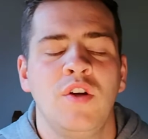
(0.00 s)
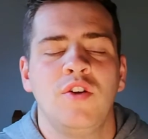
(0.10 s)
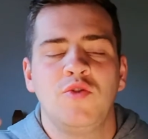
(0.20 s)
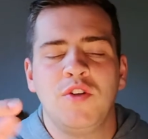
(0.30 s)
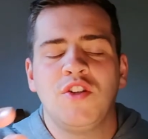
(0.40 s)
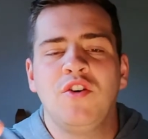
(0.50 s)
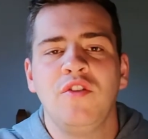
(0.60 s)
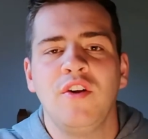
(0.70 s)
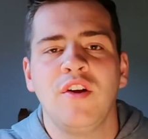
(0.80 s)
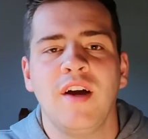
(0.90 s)
So as you saw
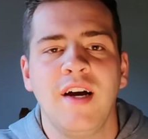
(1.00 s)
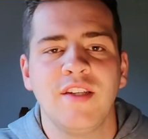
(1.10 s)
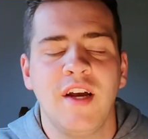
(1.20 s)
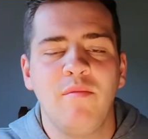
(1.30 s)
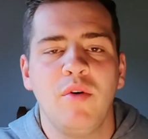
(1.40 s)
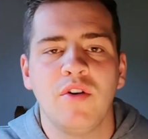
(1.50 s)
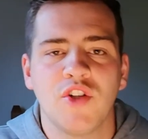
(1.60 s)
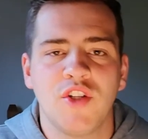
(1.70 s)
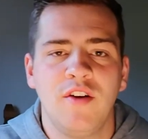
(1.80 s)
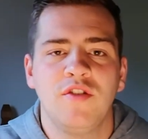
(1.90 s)
there guys, I bought
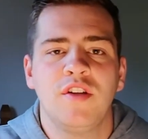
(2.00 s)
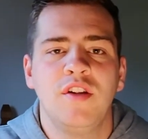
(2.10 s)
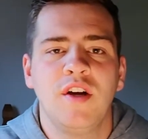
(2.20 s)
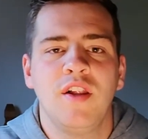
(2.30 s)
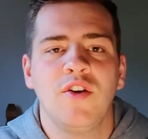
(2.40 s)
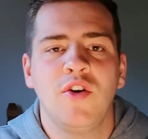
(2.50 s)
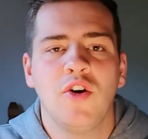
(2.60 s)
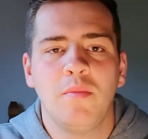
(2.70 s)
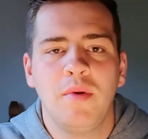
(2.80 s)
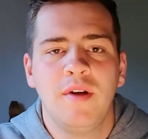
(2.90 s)
shares in Nikola
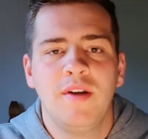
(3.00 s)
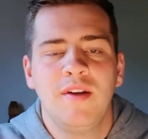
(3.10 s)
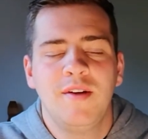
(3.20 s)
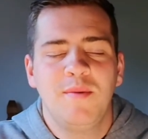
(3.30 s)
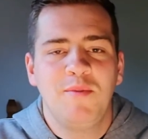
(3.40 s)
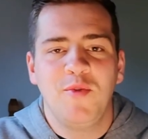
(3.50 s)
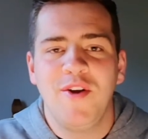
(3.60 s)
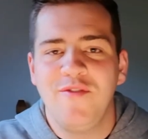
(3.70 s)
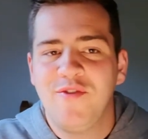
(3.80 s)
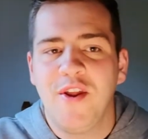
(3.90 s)
Corp. But
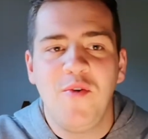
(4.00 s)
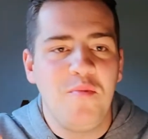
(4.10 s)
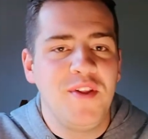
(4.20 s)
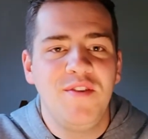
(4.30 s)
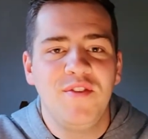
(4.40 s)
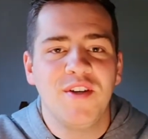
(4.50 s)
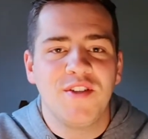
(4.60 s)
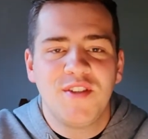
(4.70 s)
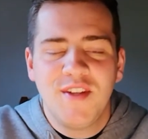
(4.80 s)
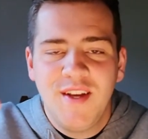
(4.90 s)
wait for it, you won't believe
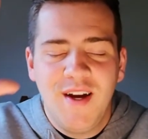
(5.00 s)
this.